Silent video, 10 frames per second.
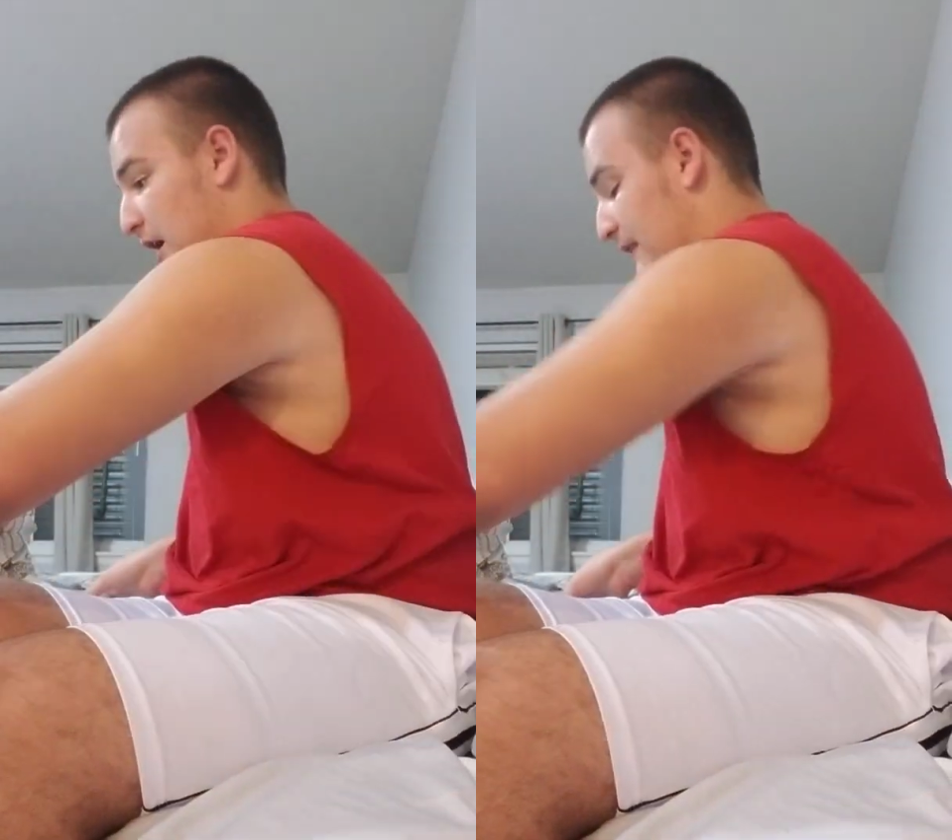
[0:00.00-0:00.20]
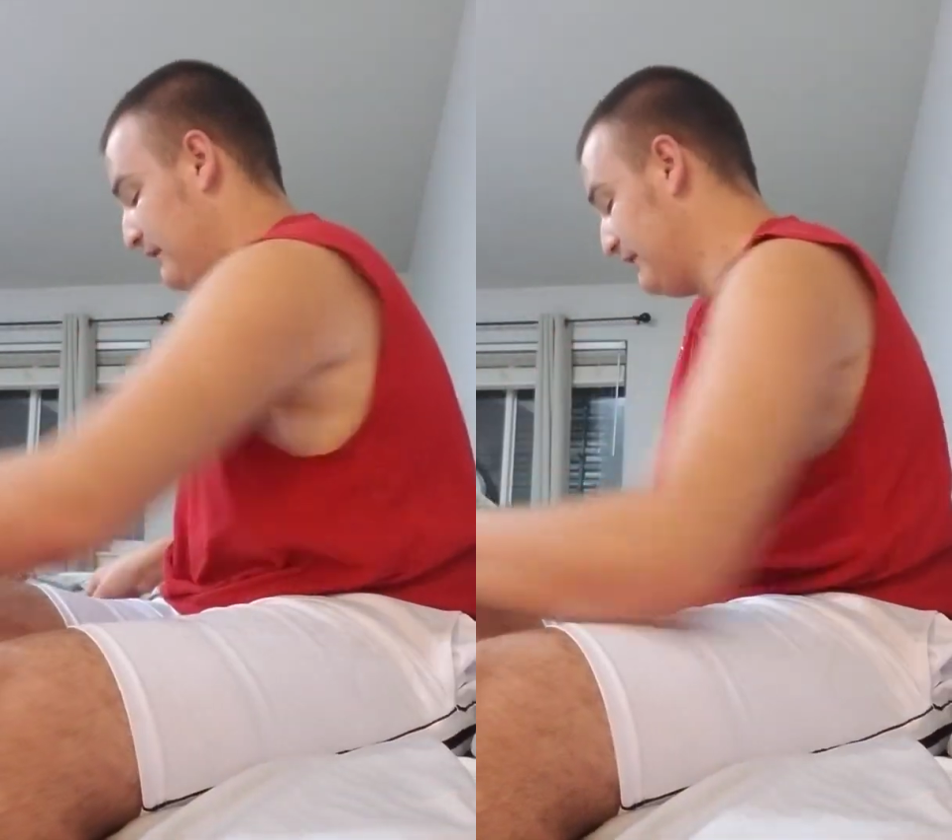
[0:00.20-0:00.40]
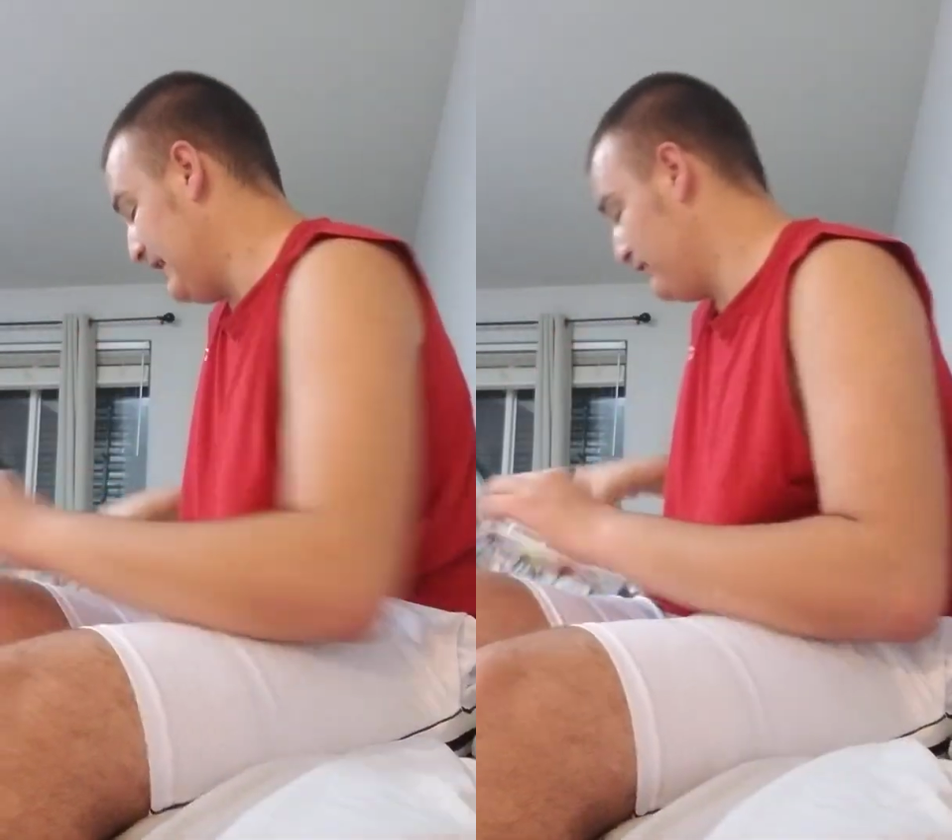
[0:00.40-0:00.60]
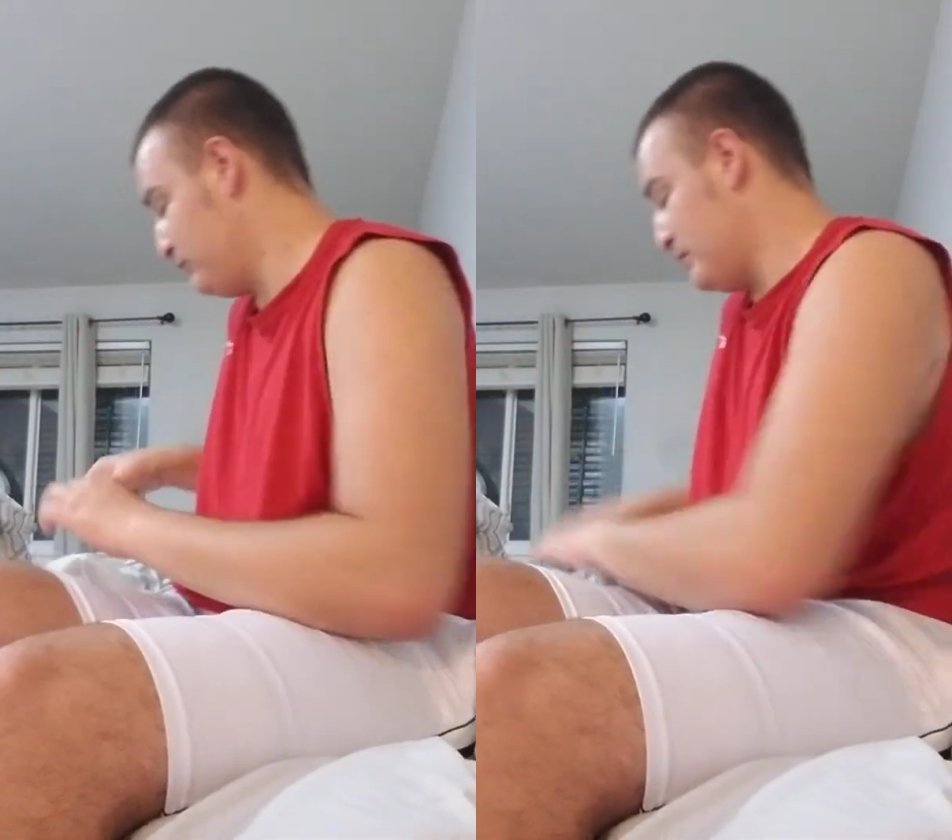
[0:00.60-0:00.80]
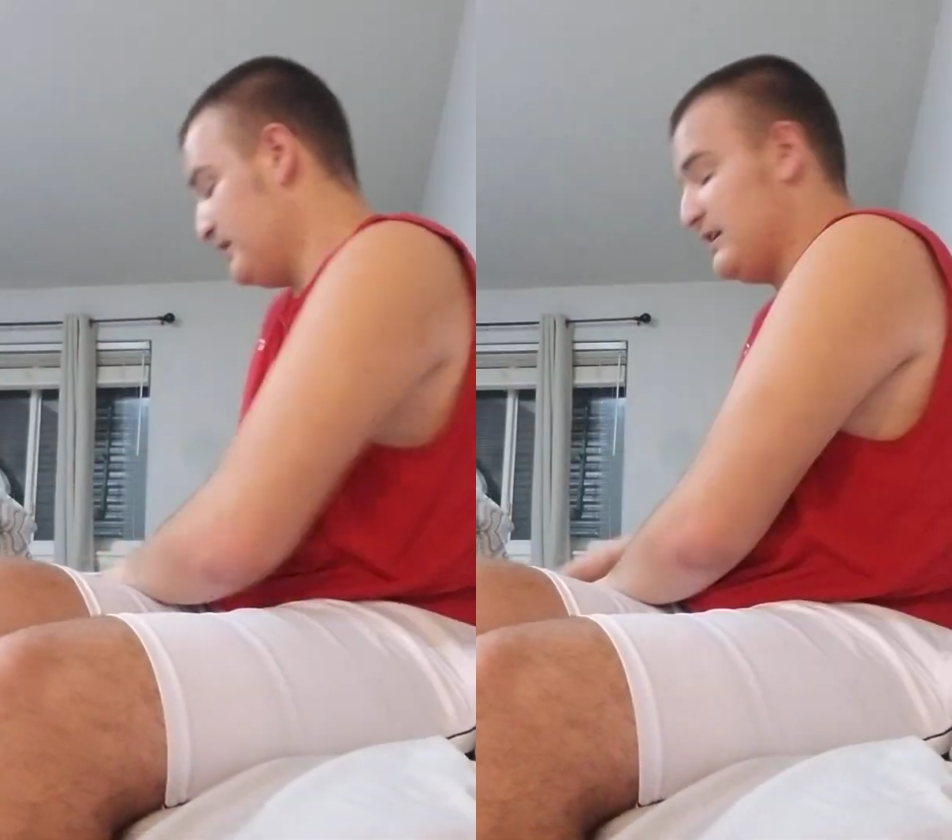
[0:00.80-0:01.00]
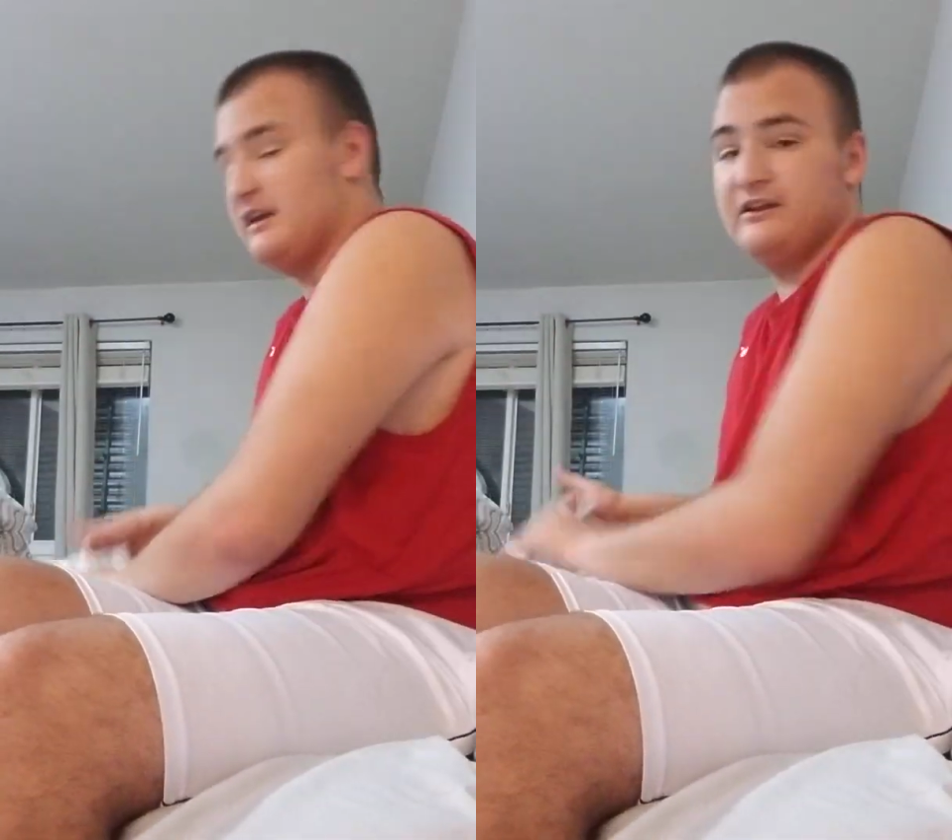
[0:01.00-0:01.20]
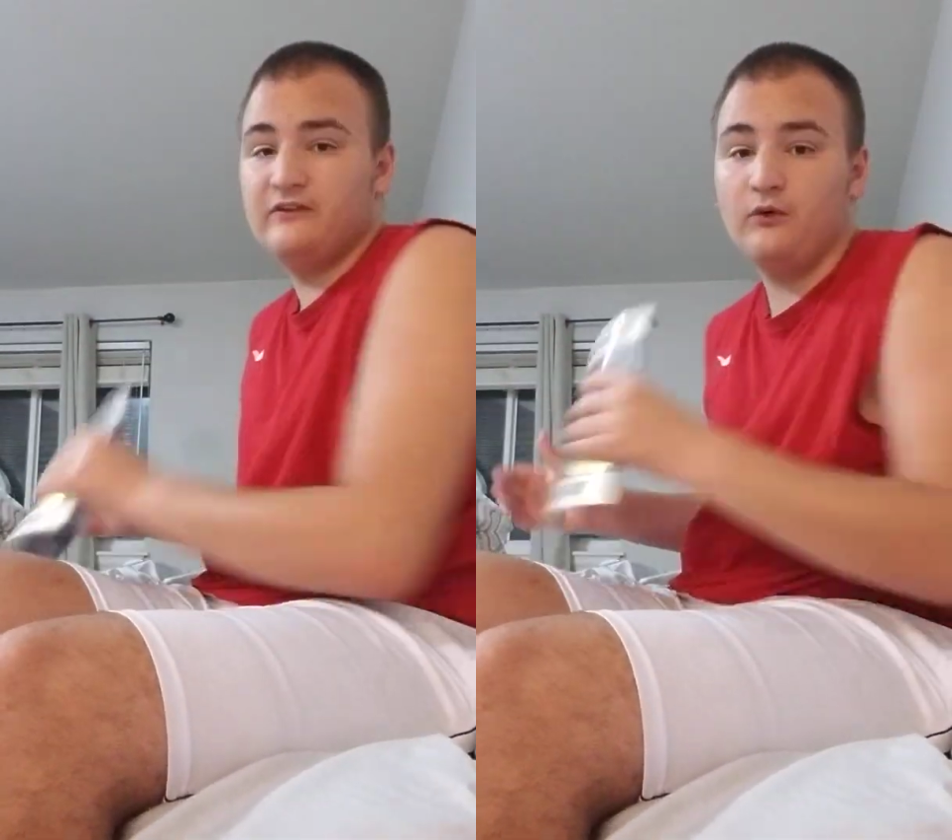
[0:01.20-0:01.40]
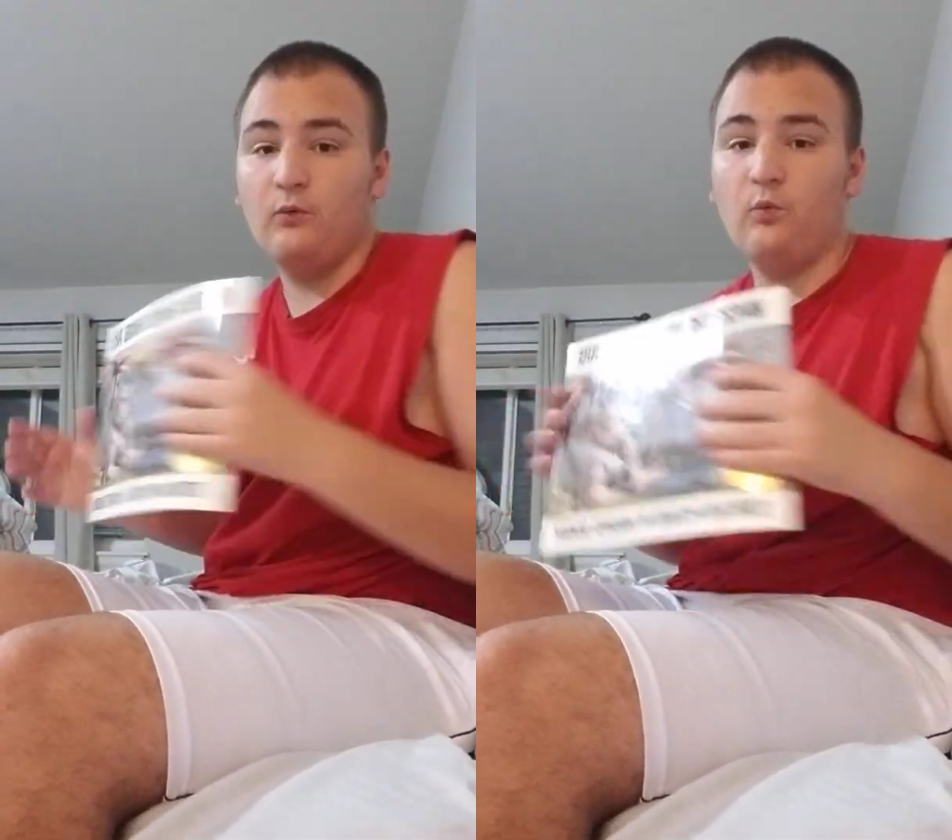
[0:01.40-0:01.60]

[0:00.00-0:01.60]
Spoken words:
And the last one is